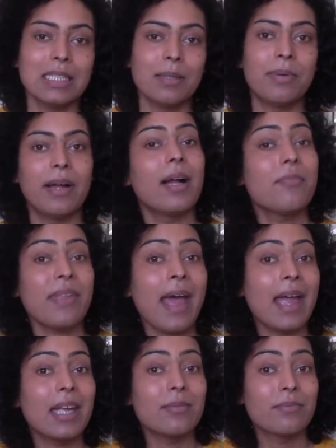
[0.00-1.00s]
But
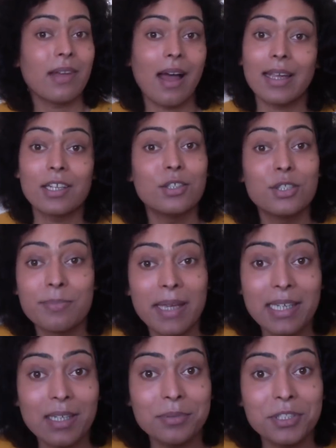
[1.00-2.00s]
hey, I can use
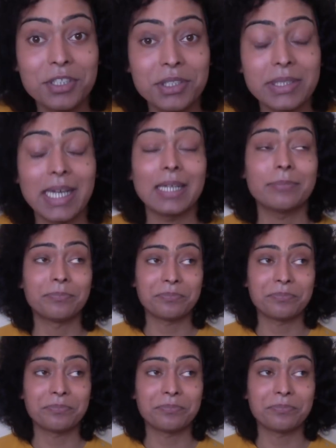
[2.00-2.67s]
makeup to do that.